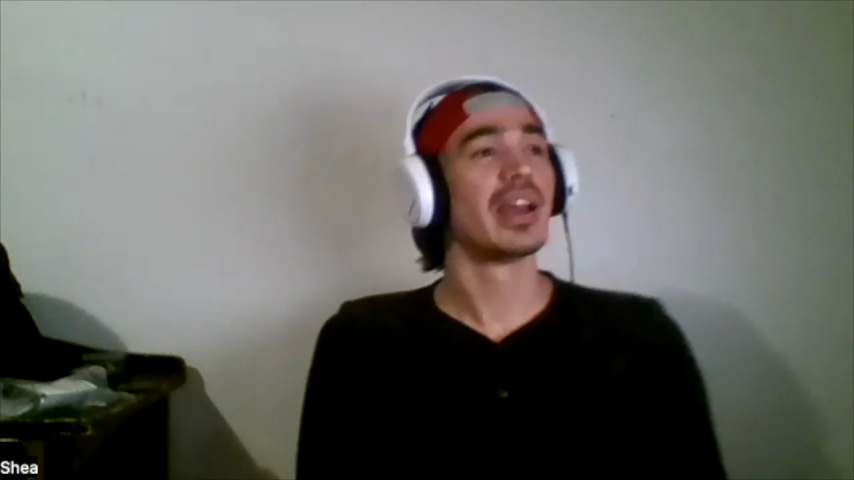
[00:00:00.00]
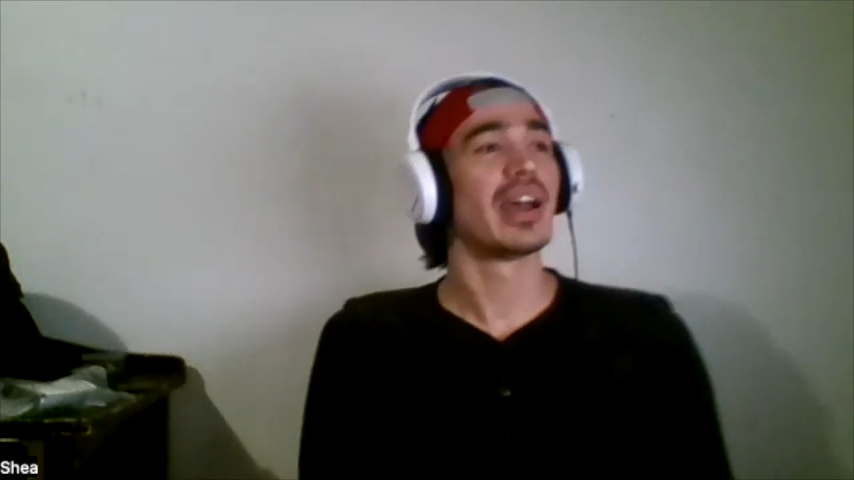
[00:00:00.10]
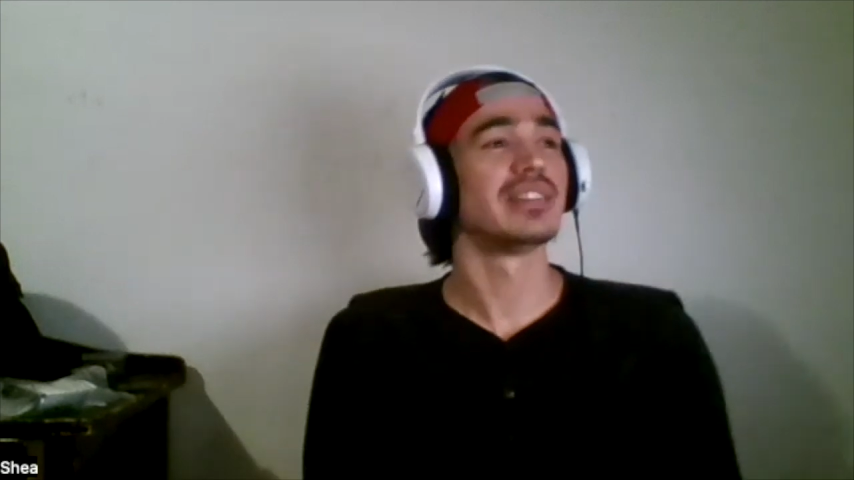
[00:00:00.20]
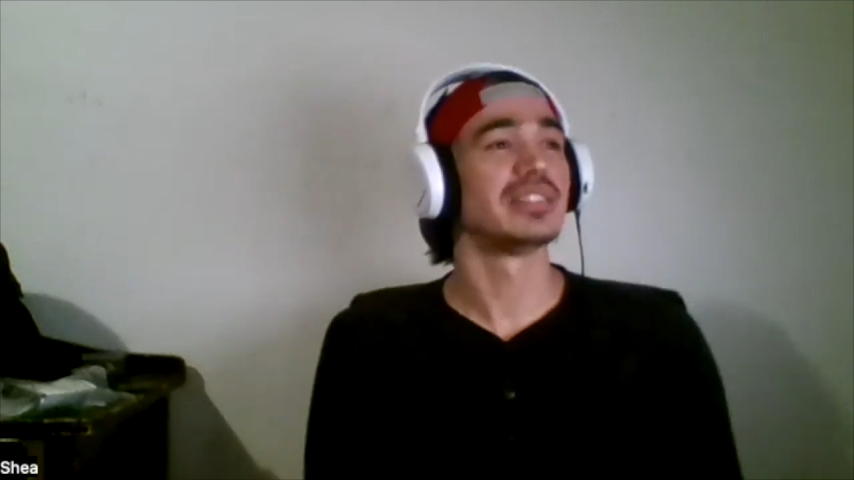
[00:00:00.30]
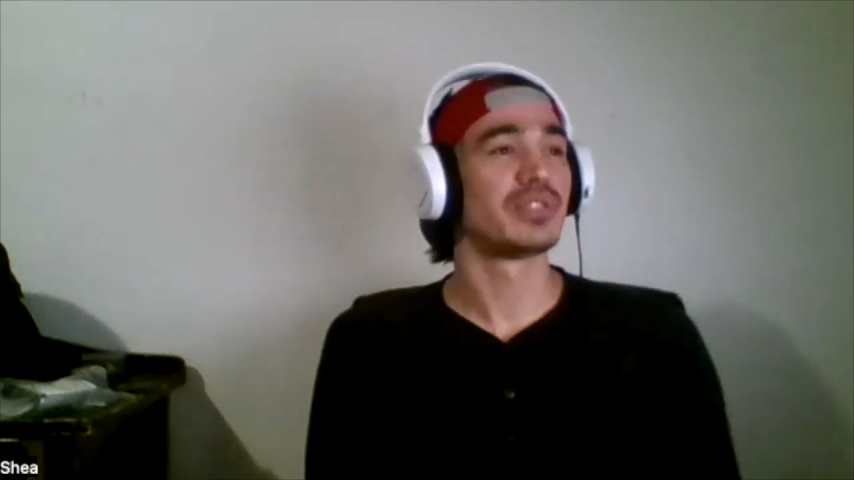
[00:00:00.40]

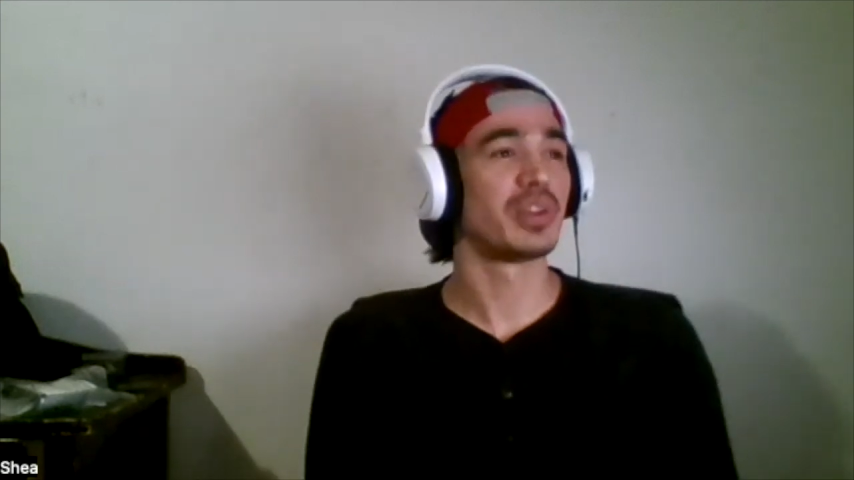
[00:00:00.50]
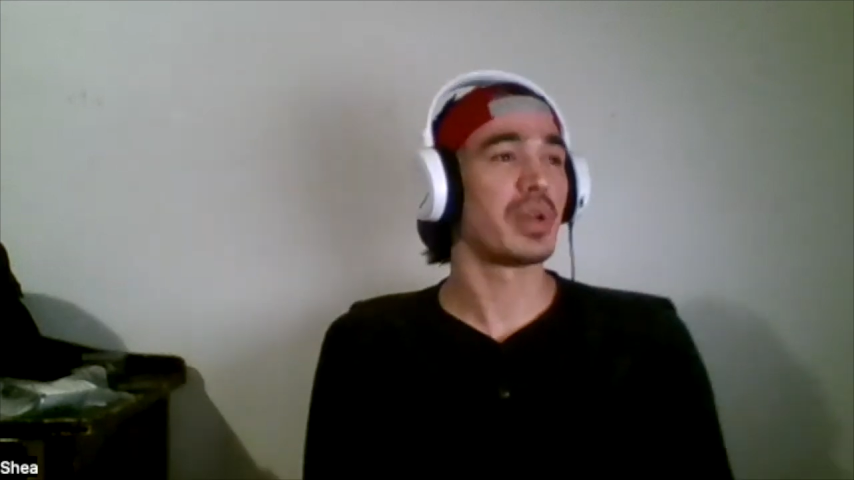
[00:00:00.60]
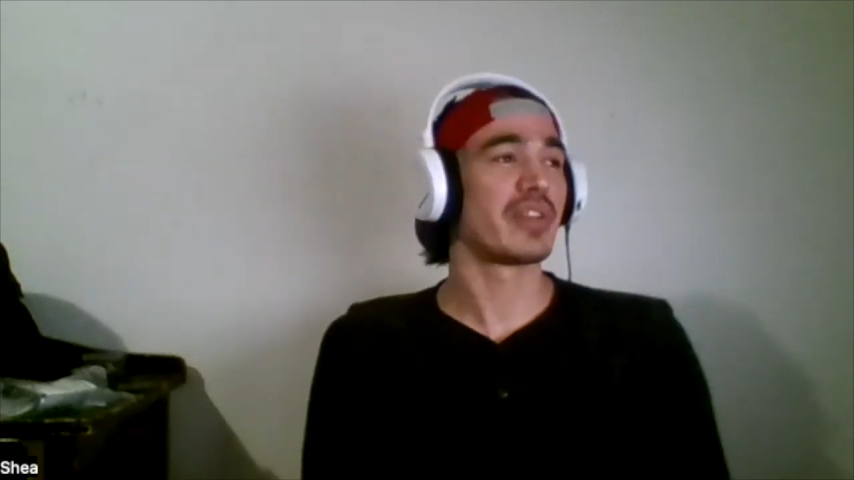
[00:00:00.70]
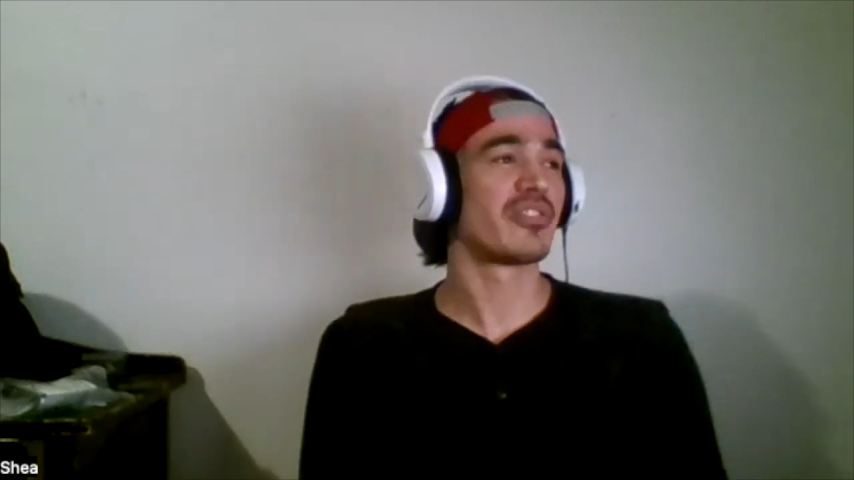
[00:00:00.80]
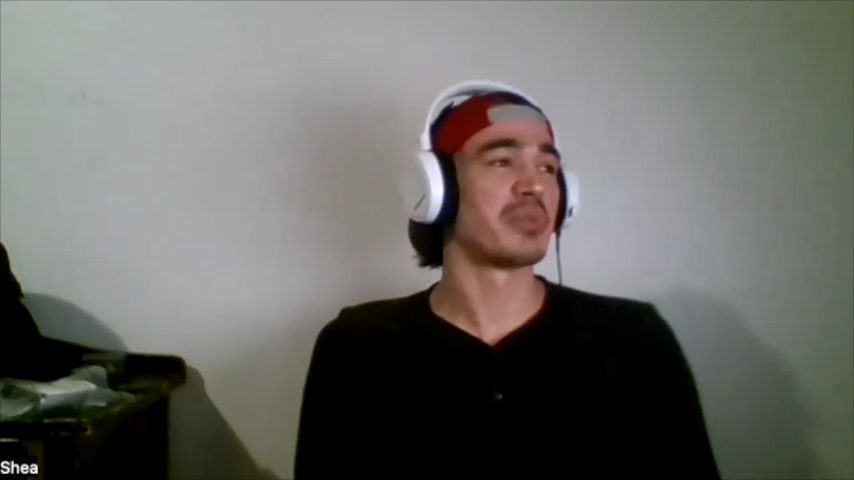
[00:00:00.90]
as if to
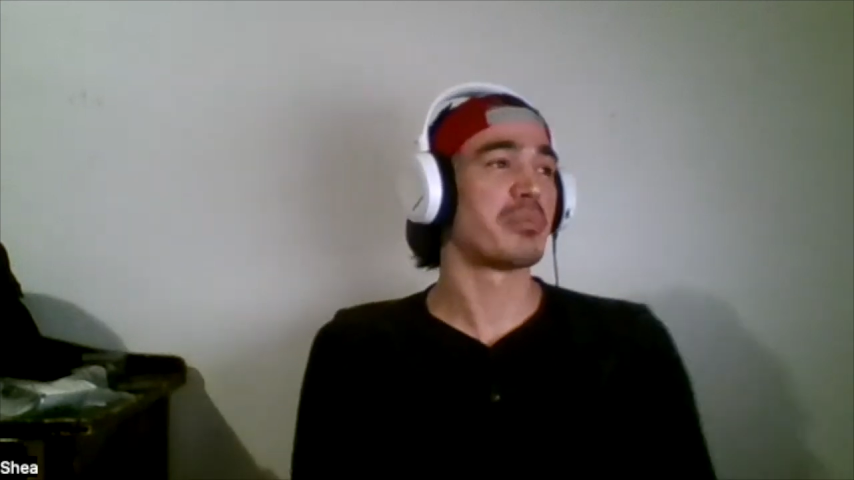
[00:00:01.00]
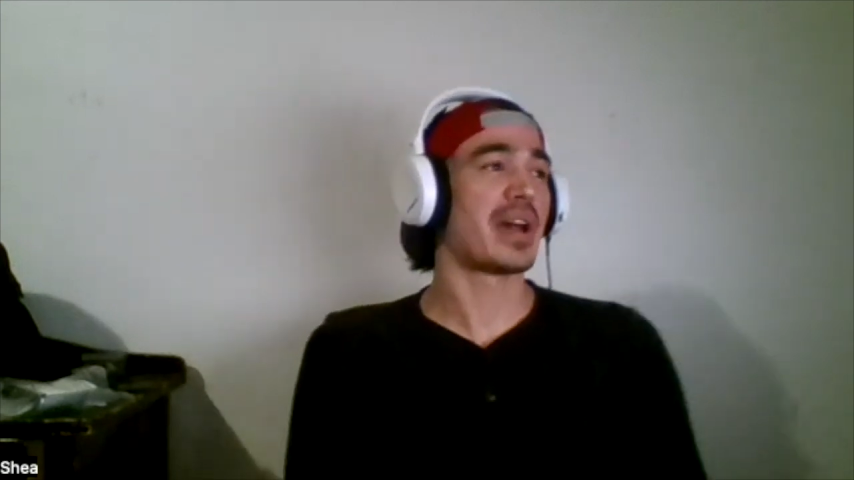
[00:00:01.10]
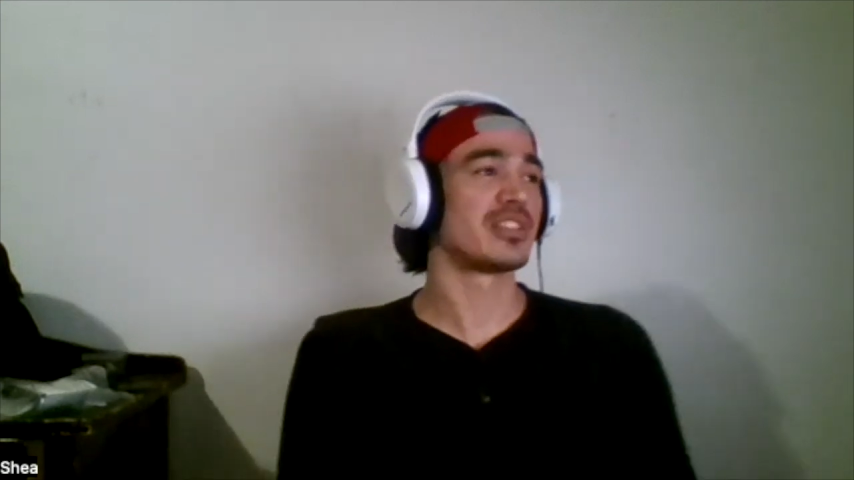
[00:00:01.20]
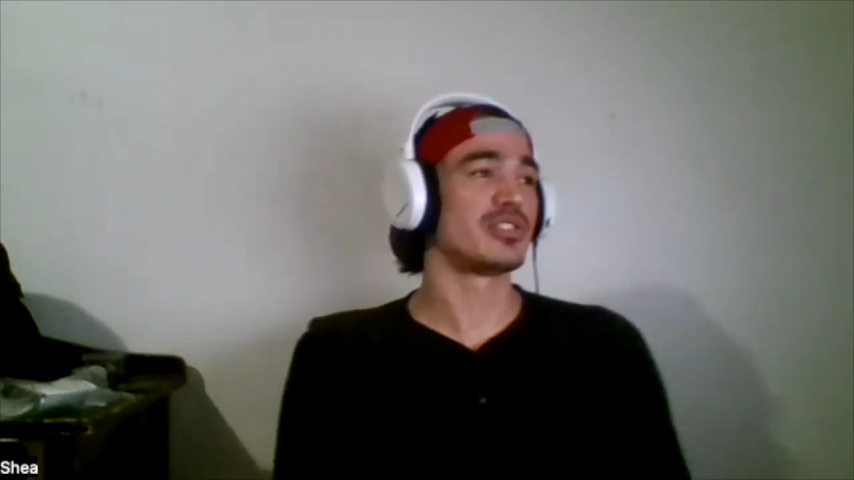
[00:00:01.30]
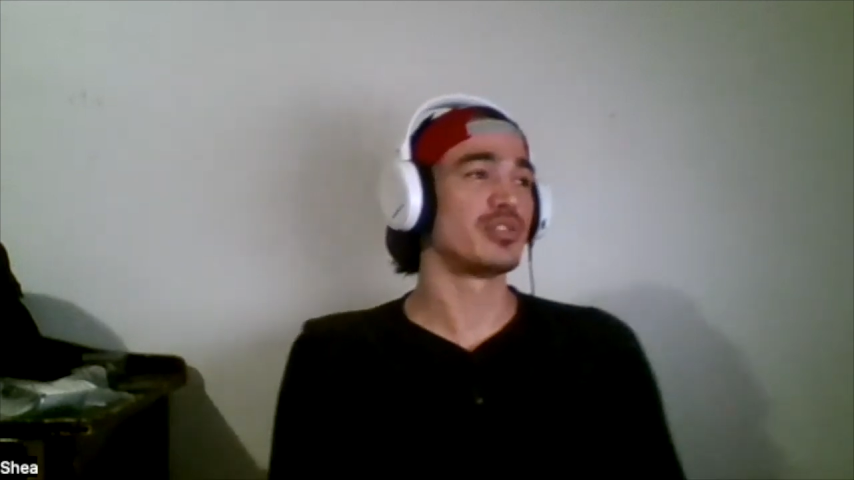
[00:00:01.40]
wake from a
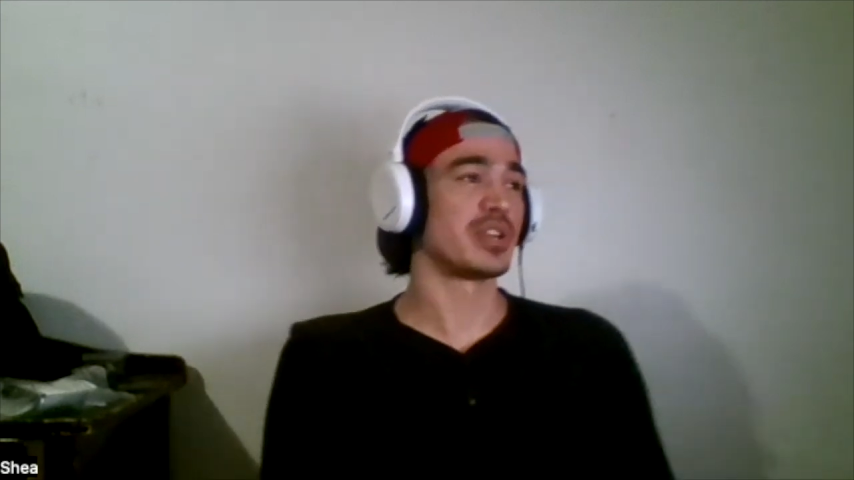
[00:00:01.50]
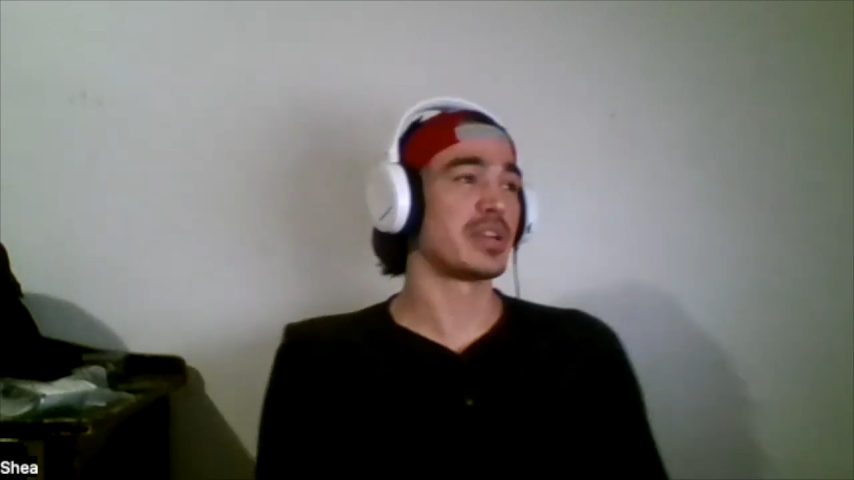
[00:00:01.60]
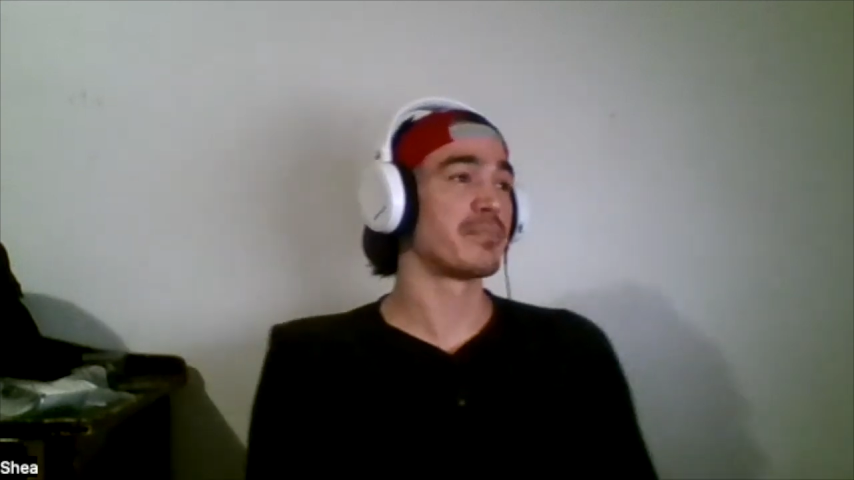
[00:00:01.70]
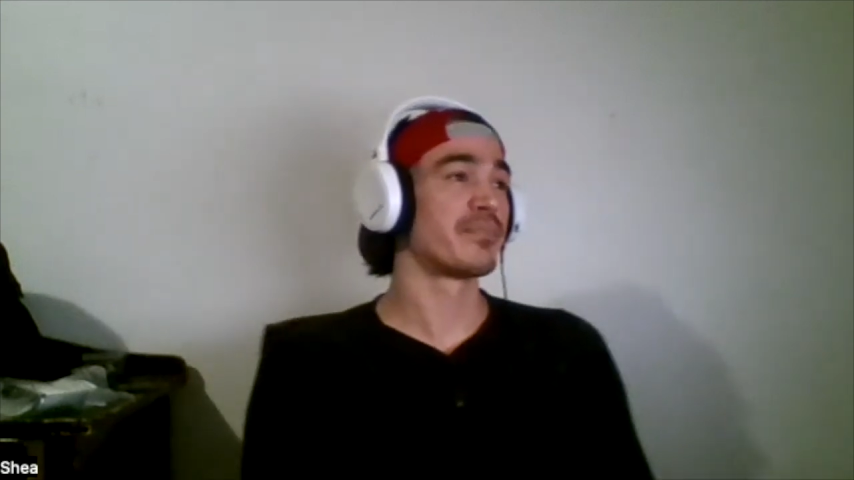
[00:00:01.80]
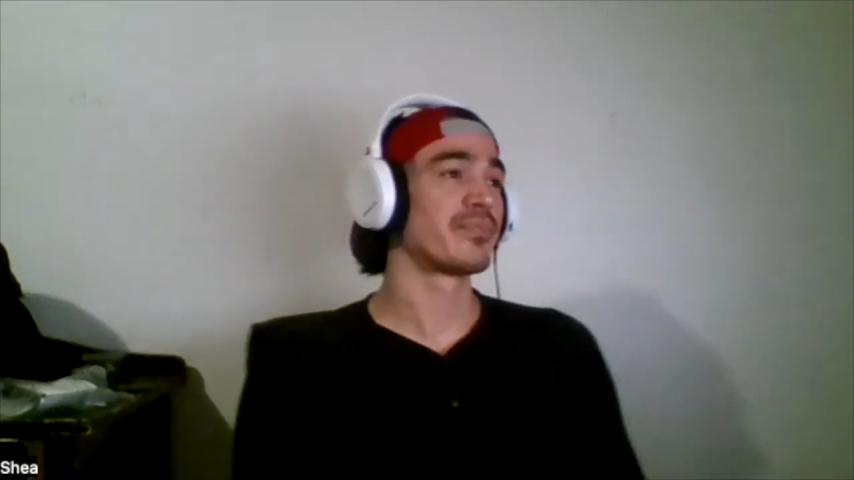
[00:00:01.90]
bad
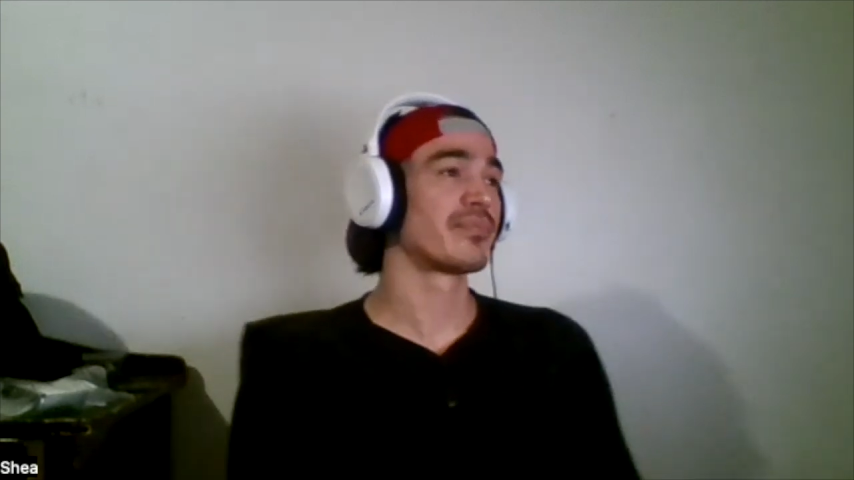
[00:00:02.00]
dream.